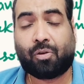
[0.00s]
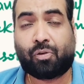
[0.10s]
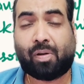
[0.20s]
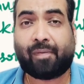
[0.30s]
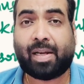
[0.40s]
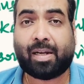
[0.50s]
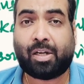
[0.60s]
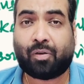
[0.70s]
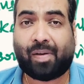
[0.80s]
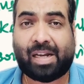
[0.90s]
You have
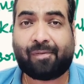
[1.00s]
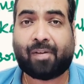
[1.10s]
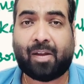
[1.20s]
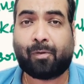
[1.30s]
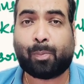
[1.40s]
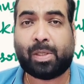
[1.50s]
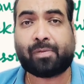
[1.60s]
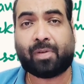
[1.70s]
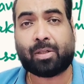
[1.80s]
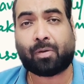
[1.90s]
taken 25 rupees
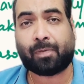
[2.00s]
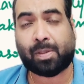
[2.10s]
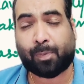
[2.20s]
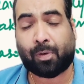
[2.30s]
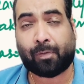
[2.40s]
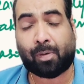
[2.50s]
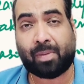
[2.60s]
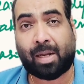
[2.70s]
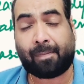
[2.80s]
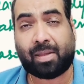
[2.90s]
worth of support from
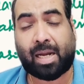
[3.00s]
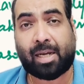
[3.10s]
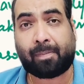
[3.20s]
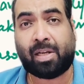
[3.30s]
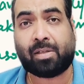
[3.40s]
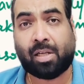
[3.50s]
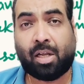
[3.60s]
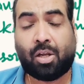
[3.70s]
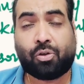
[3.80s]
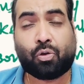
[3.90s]
them. That means
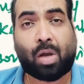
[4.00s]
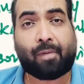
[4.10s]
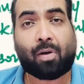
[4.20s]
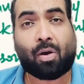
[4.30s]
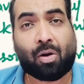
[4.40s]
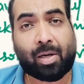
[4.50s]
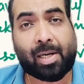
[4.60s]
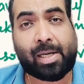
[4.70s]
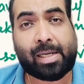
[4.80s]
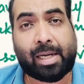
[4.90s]
you have
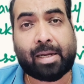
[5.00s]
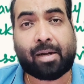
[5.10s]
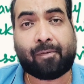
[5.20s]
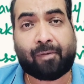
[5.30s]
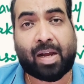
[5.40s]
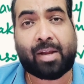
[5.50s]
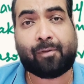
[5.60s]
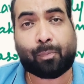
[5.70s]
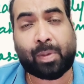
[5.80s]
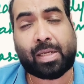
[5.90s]
already taken 5
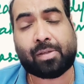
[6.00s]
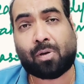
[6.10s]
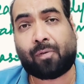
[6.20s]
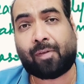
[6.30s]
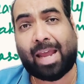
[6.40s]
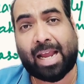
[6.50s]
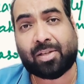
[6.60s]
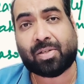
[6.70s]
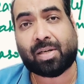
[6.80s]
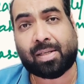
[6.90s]
rupees of
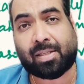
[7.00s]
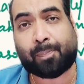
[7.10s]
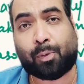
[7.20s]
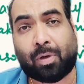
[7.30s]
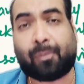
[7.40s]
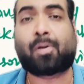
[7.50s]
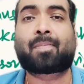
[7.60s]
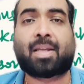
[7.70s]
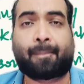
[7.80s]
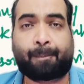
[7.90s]
extra support
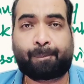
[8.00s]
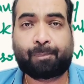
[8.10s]
from them.